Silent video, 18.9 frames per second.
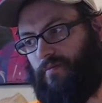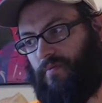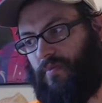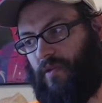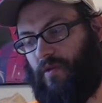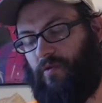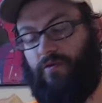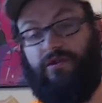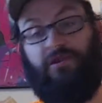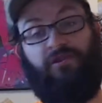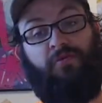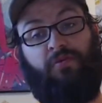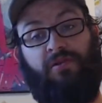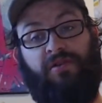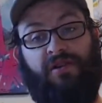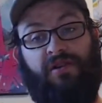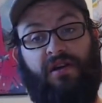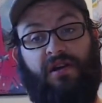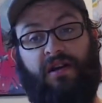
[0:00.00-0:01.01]
which
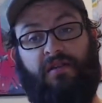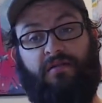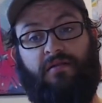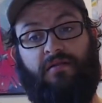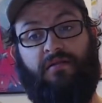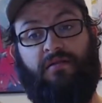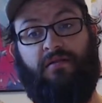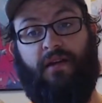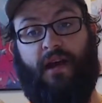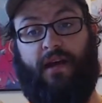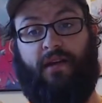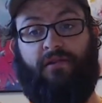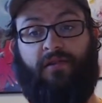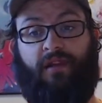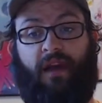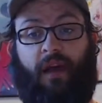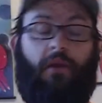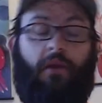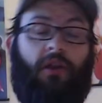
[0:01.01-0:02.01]
was uh,
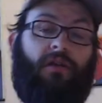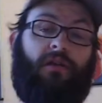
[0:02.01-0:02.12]
entertainment.